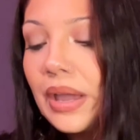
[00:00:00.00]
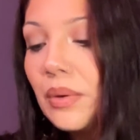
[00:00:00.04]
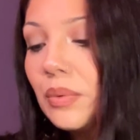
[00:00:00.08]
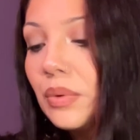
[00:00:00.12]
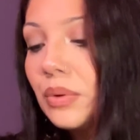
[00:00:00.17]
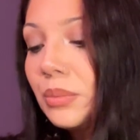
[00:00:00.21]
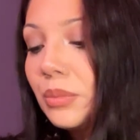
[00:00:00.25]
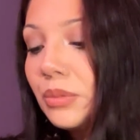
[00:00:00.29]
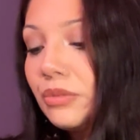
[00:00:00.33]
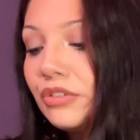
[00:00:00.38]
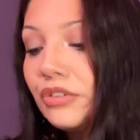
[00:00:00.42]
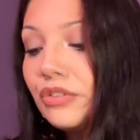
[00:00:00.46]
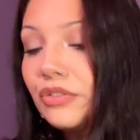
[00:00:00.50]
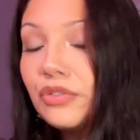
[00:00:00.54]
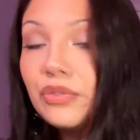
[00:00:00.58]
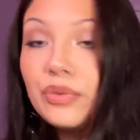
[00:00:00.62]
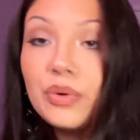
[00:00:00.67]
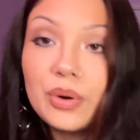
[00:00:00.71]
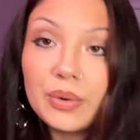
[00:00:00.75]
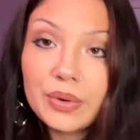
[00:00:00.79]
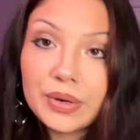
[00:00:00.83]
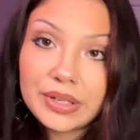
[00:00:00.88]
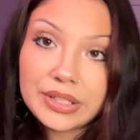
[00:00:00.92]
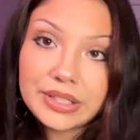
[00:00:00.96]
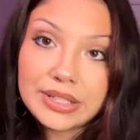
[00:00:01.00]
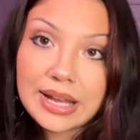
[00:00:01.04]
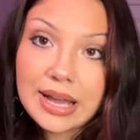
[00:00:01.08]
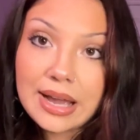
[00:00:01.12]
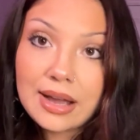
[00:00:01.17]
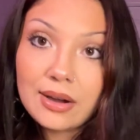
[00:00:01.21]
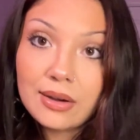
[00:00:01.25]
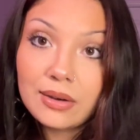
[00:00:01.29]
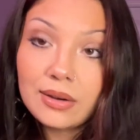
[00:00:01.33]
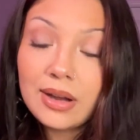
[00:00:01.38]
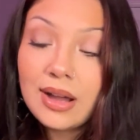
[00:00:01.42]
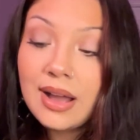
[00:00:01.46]
well, moving forward
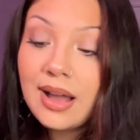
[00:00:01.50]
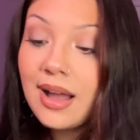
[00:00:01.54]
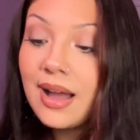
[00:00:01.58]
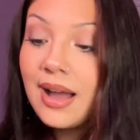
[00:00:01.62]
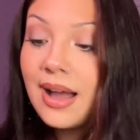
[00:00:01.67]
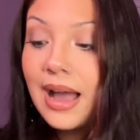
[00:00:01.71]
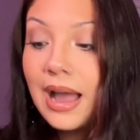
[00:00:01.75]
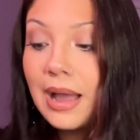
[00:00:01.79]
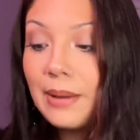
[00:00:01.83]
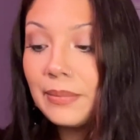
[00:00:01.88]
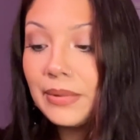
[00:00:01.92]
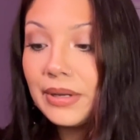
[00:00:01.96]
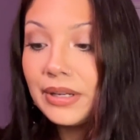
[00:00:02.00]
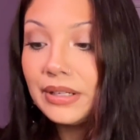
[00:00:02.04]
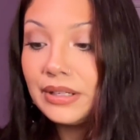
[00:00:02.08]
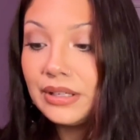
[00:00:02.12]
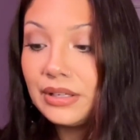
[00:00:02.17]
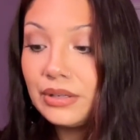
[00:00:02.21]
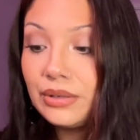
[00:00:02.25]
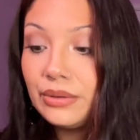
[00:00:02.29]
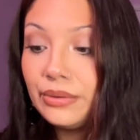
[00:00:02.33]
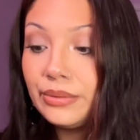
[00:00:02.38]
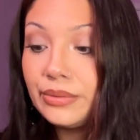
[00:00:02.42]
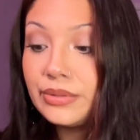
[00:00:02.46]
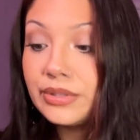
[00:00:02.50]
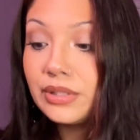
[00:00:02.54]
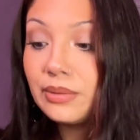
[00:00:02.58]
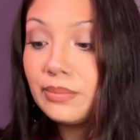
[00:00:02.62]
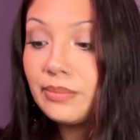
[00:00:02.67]
now, I'm going to use